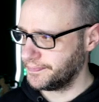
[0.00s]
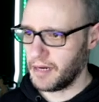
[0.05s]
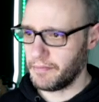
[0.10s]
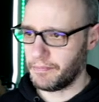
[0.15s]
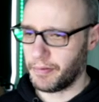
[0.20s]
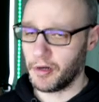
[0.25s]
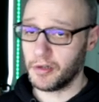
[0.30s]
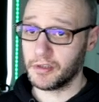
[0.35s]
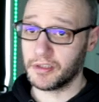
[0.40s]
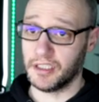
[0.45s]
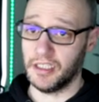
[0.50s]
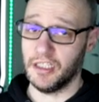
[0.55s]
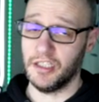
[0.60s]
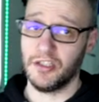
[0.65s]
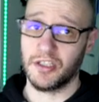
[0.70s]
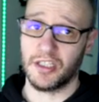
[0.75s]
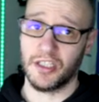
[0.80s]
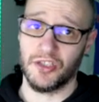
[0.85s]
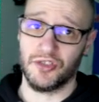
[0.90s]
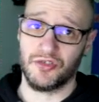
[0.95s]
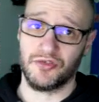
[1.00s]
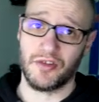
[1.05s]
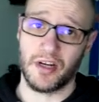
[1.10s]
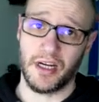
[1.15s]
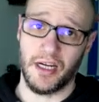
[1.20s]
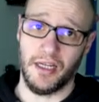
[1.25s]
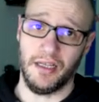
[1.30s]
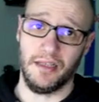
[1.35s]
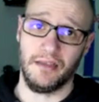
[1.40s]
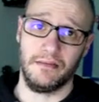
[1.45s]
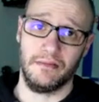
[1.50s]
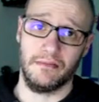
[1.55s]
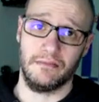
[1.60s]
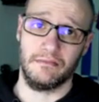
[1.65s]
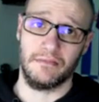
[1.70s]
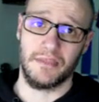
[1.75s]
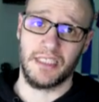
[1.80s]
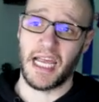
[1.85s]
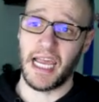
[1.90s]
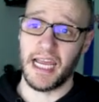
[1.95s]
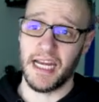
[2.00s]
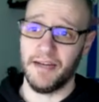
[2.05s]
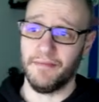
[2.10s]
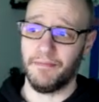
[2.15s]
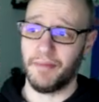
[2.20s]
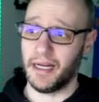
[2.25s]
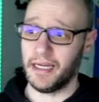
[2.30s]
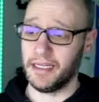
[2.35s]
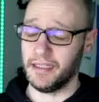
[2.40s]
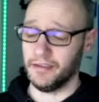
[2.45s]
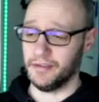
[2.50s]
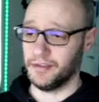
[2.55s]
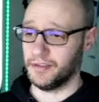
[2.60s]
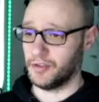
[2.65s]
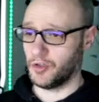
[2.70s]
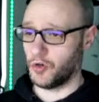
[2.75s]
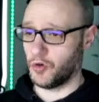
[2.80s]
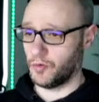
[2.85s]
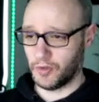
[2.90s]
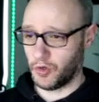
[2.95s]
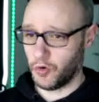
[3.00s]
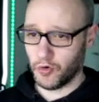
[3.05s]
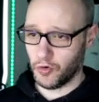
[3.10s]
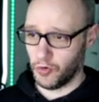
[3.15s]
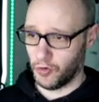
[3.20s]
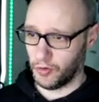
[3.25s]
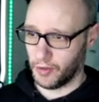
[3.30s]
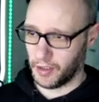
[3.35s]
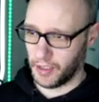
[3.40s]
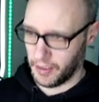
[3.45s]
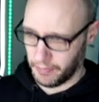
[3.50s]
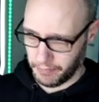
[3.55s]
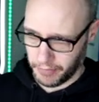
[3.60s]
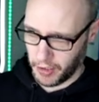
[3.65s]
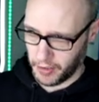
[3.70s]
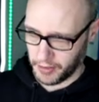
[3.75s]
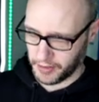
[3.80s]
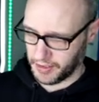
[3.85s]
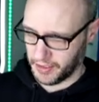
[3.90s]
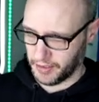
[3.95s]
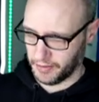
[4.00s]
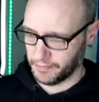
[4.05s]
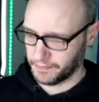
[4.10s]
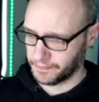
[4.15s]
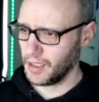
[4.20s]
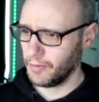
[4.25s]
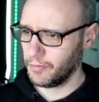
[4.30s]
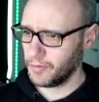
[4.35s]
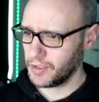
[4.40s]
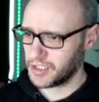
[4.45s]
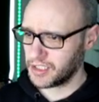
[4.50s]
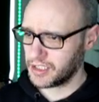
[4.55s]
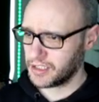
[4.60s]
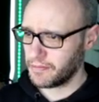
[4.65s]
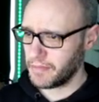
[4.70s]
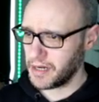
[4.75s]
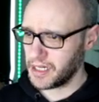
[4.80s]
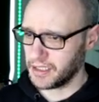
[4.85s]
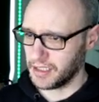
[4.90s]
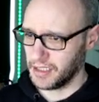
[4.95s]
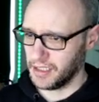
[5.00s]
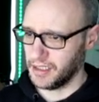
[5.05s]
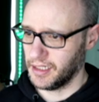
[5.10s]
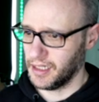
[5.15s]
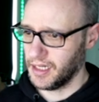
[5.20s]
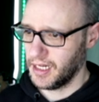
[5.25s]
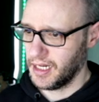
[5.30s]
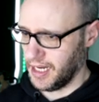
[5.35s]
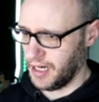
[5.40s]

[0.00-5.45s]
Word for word: And in passing, you can train 10 players core in passing, which is amazing.